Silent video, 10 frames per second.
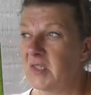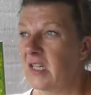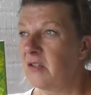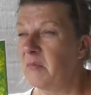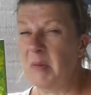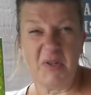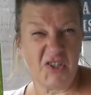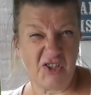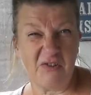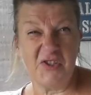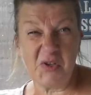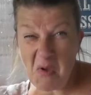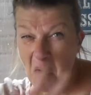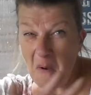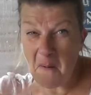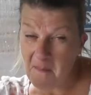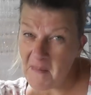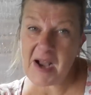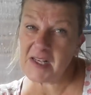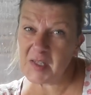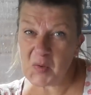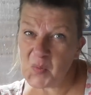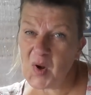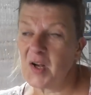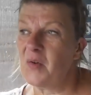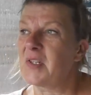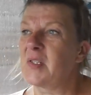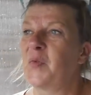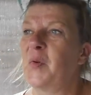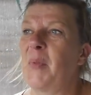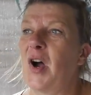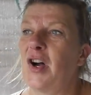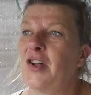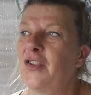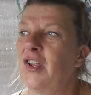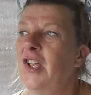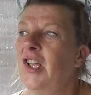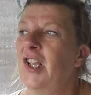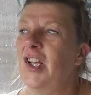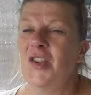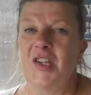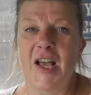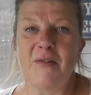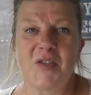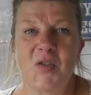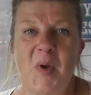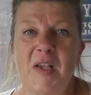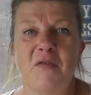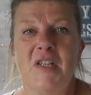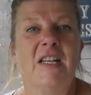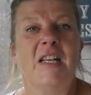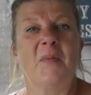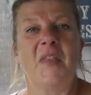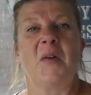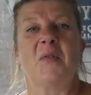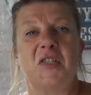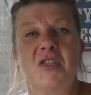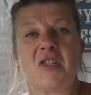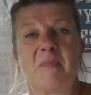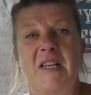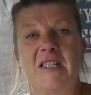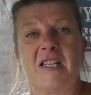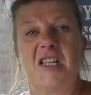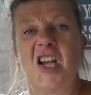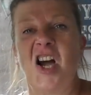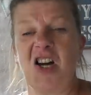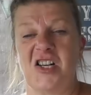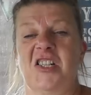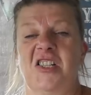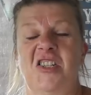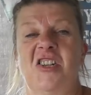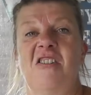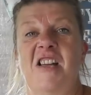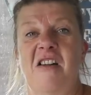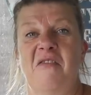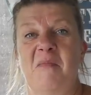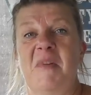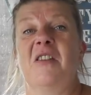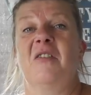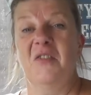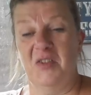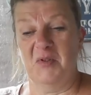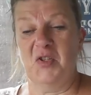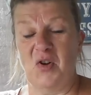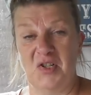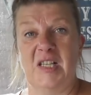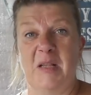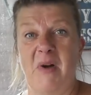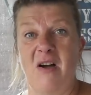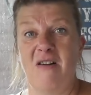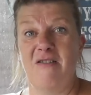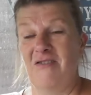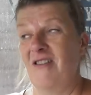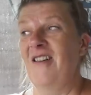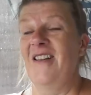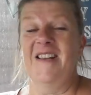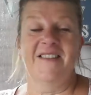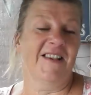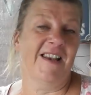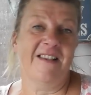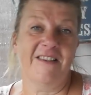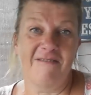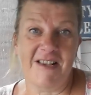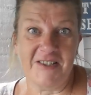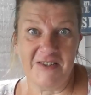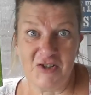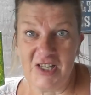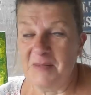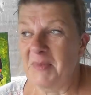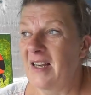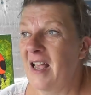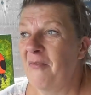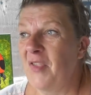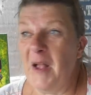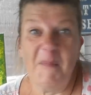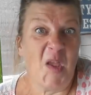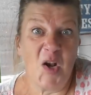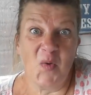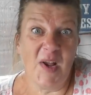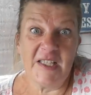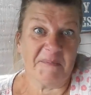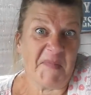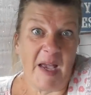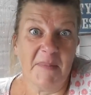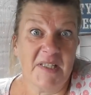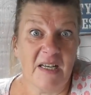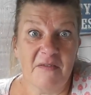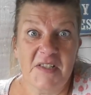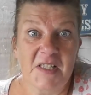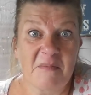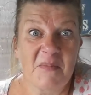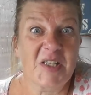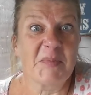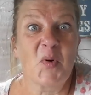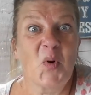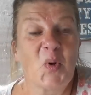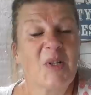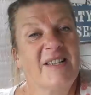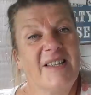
down. Remember I showed you? Massive, right across the footpath. The council's way of dealing with it was to just basically cut a chunk out of the middle that was crossing the path. The rest of the tree's been left there. Great habitat for some small